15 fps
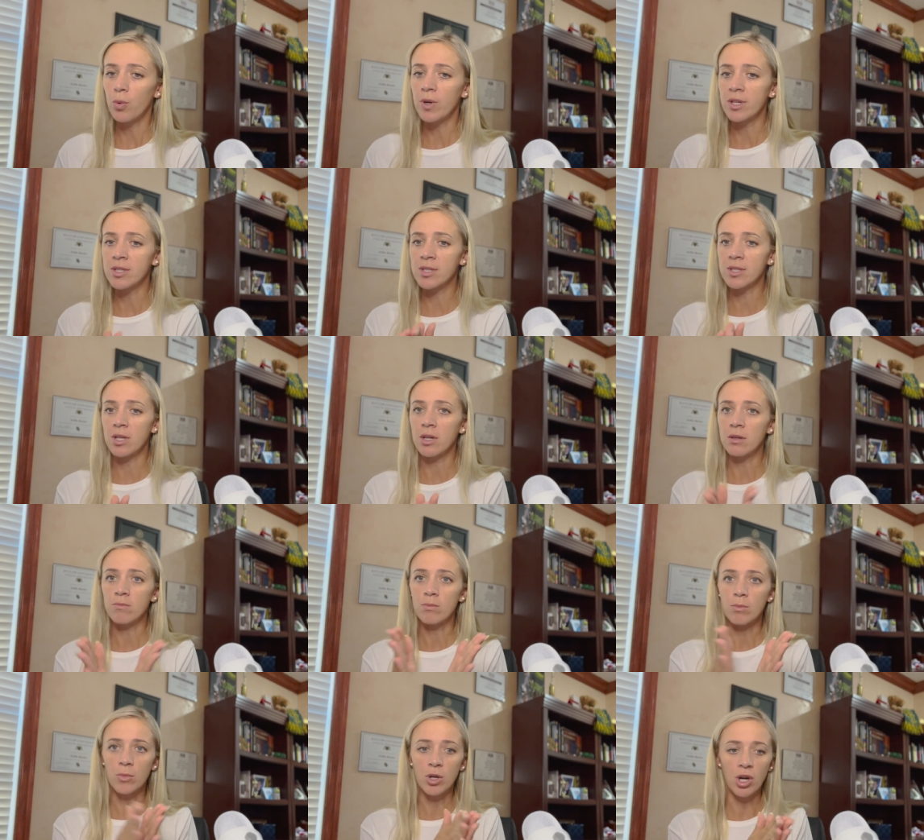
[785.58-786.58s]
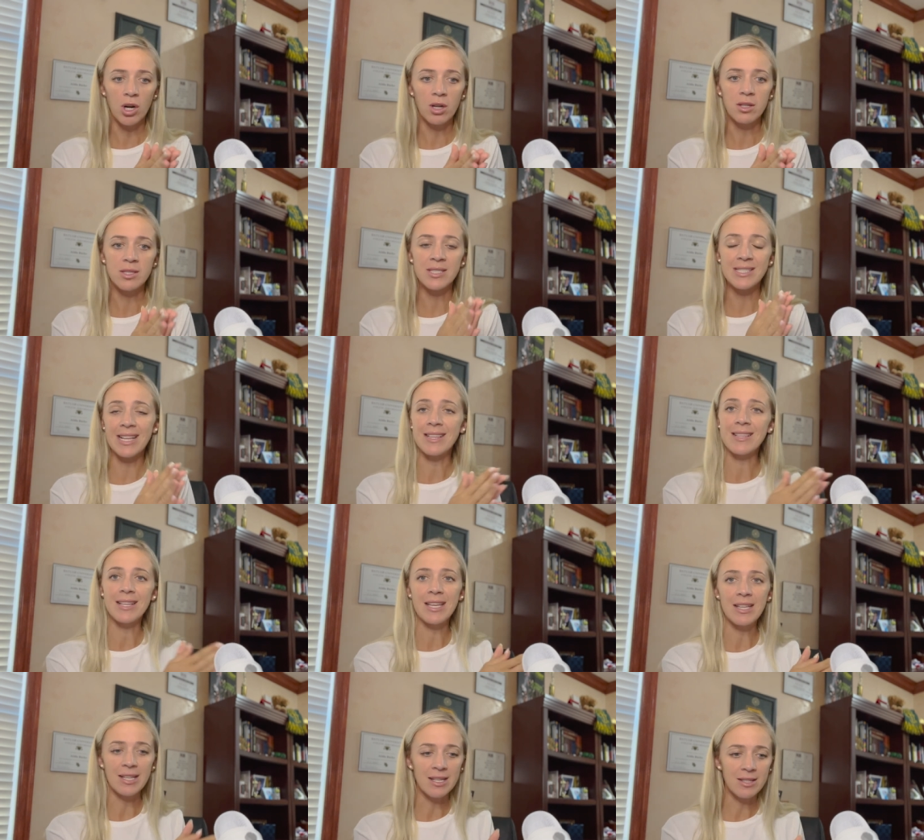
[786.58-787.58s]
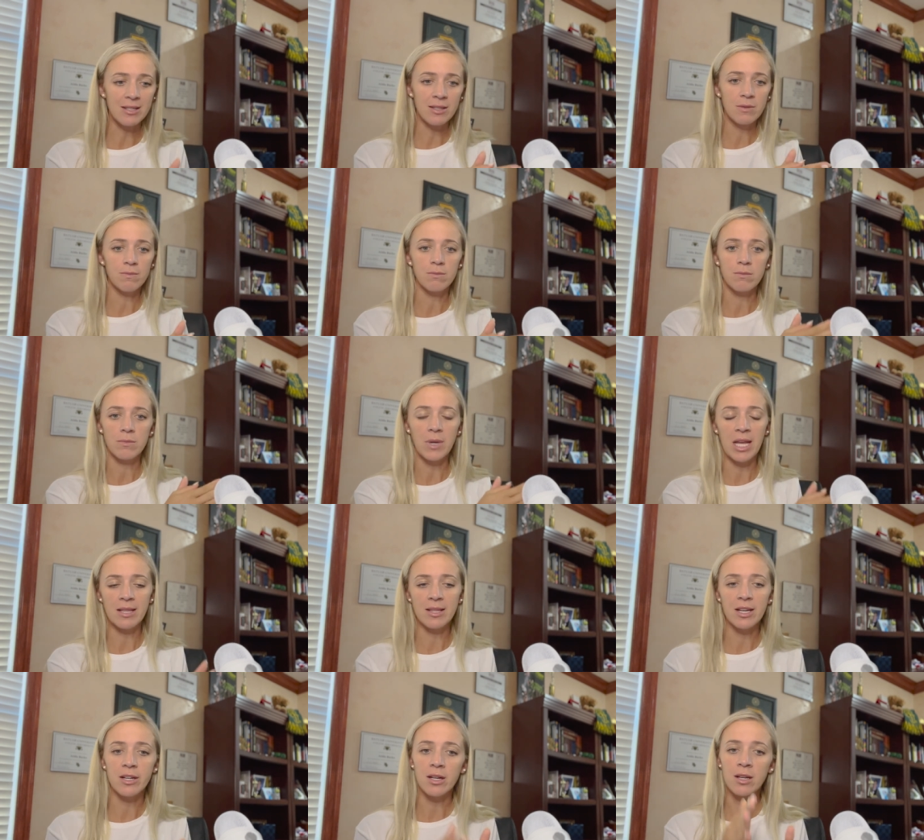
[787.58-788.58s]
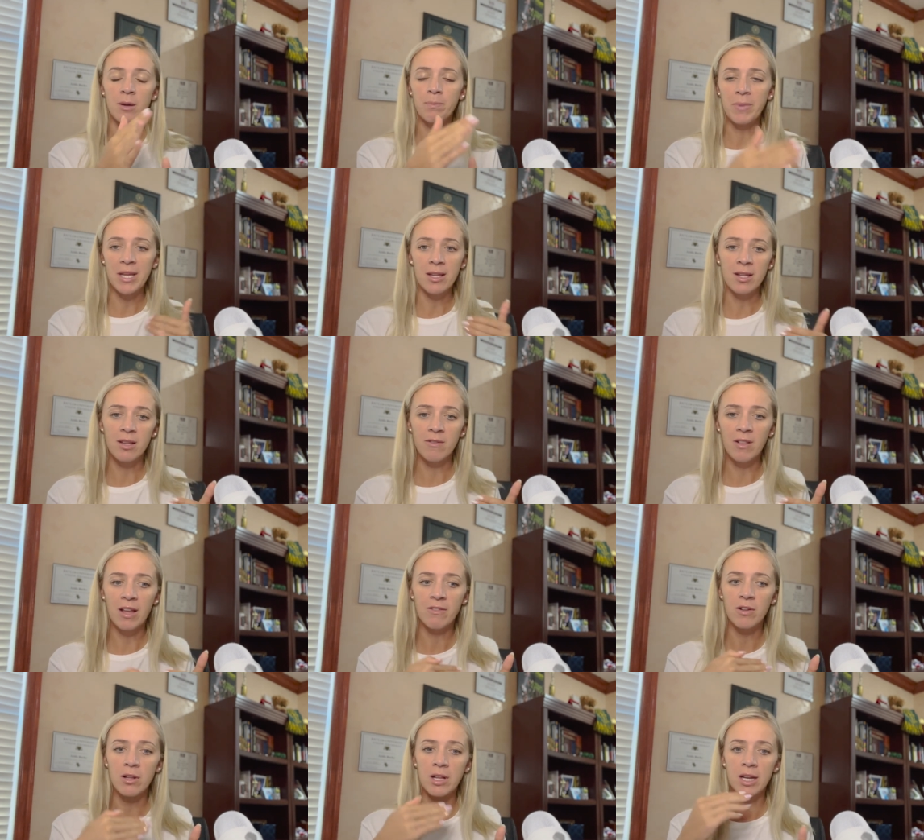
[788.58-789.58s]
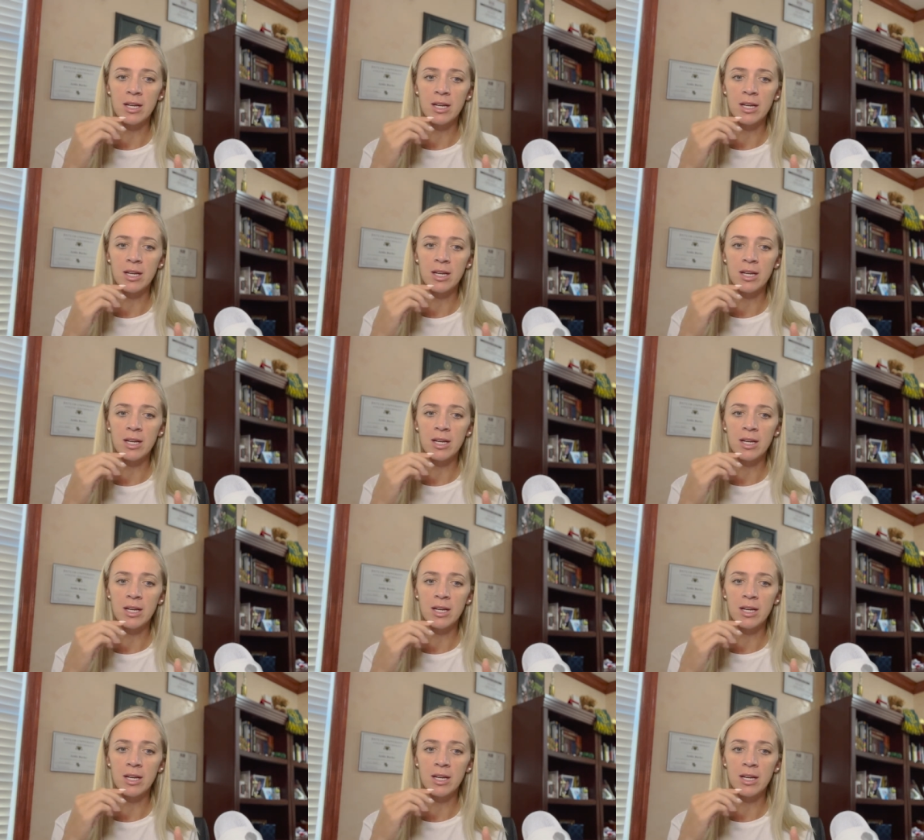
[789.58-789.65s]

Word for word: towards the girls that need it at their competitive level.